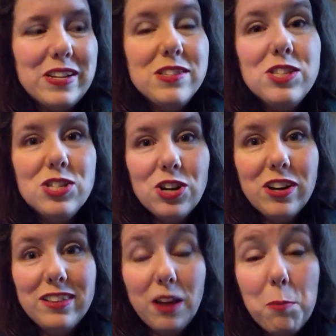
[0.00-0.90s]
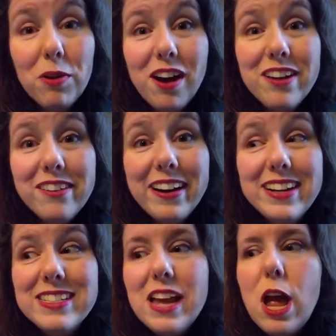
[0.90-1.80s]
sturdy lumber under
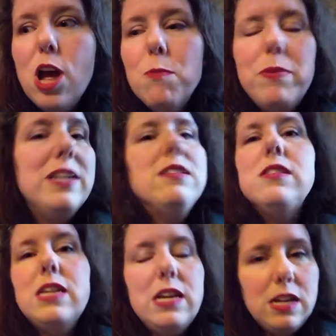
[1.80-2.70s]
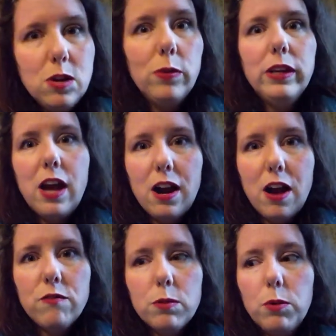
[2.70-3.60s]
it, but it's equally
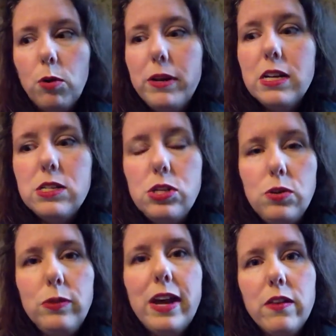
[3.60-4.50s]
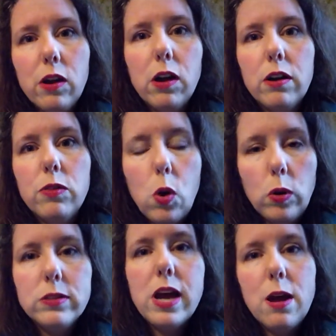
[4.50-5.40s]
uncomfortable because you lay there the
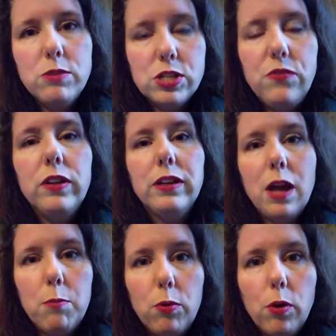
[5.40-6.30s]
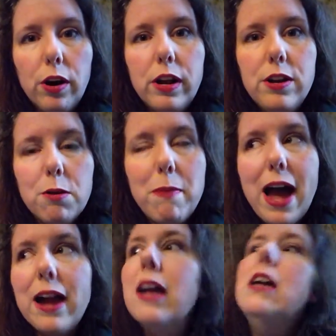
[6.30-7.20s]
whole time just feeling that board in your
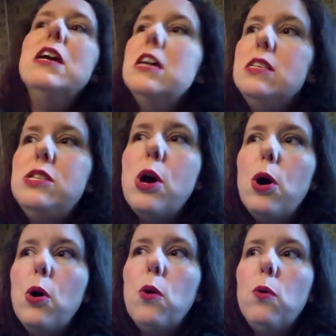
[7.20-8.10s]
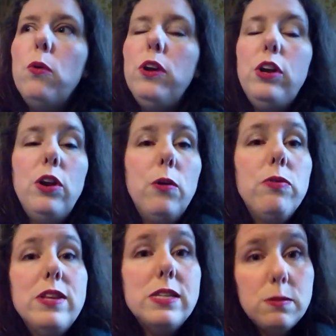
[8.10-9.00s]
back. So, you know,
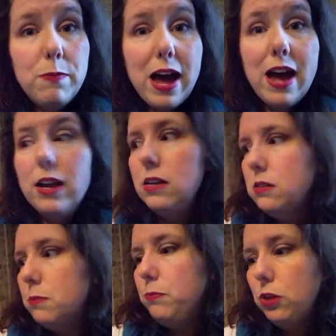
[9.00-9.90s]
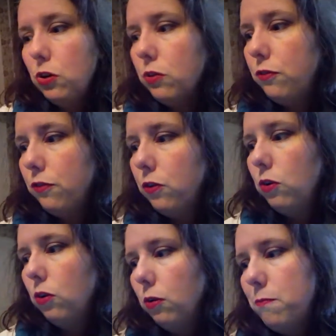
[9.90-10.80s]
this bed is
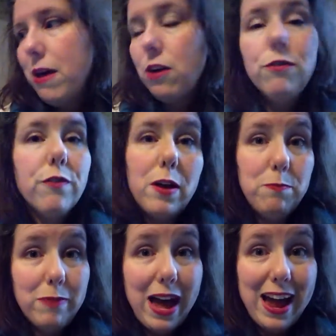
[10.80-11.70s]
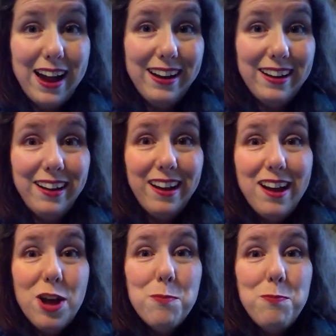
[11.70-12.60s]
beautiful metal frame bed,
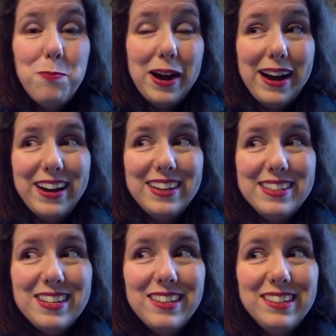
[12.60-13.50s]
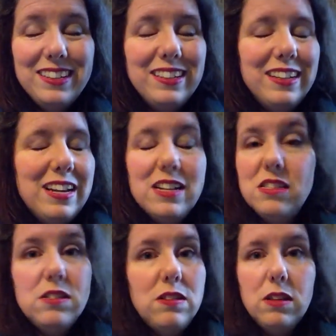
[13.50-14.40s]
but
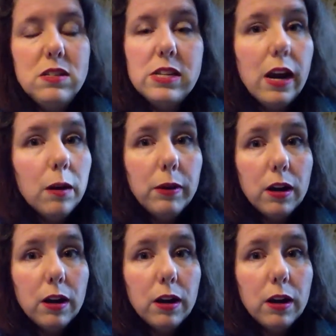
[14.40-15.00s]
it's terribly